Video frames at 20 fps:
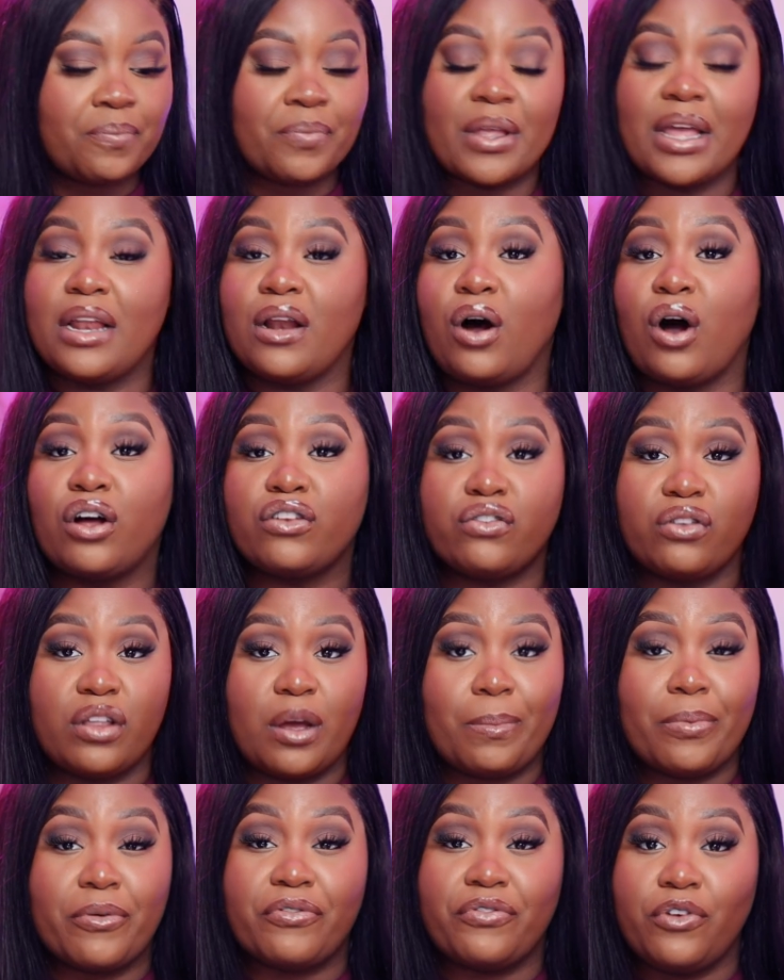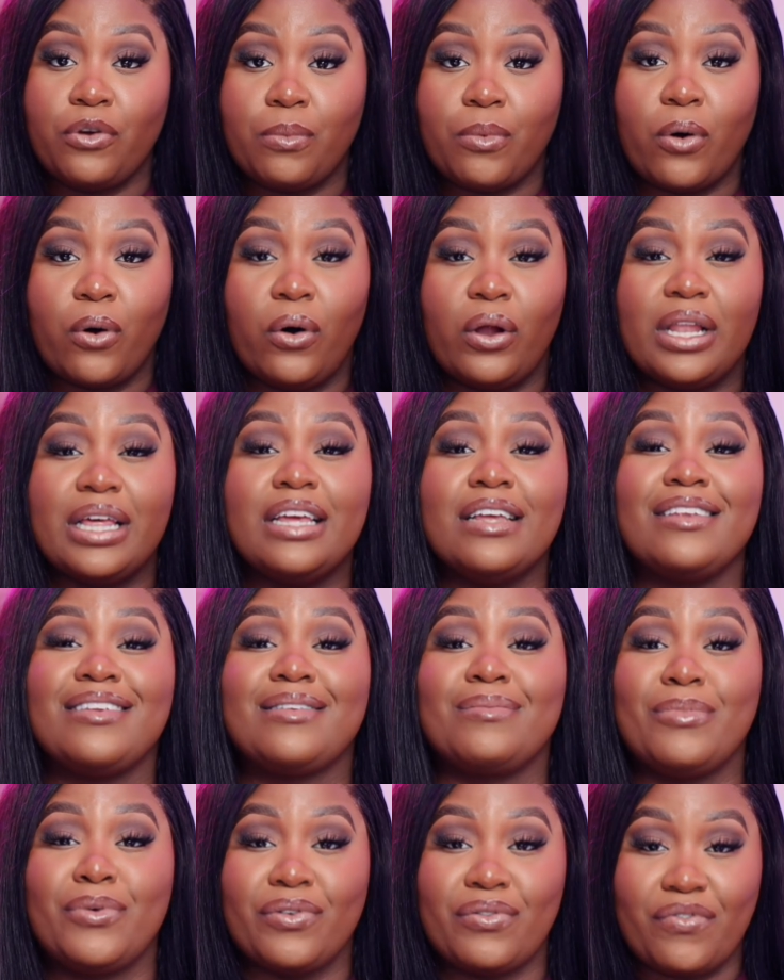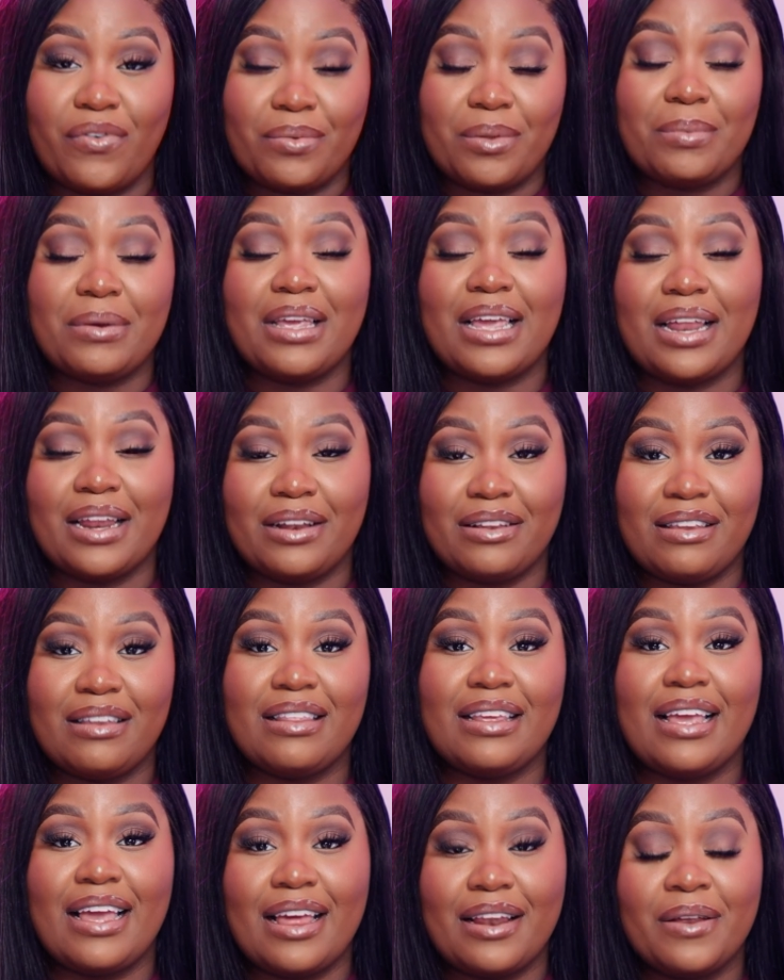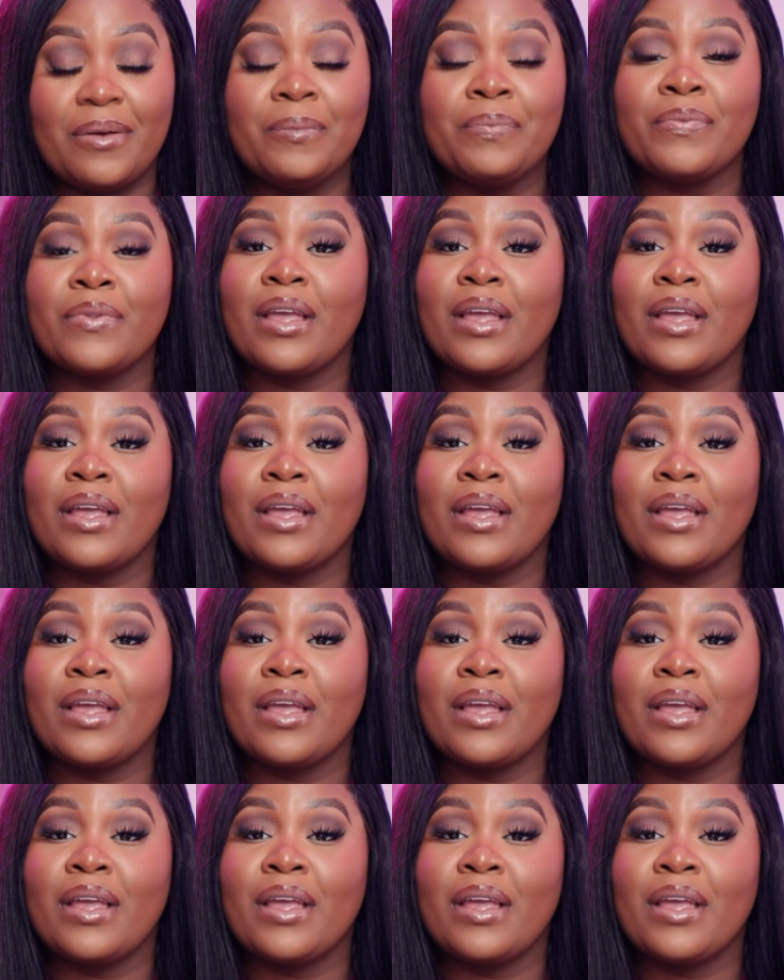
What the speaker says: And also their perfume oil is smooth from the beginning to the end.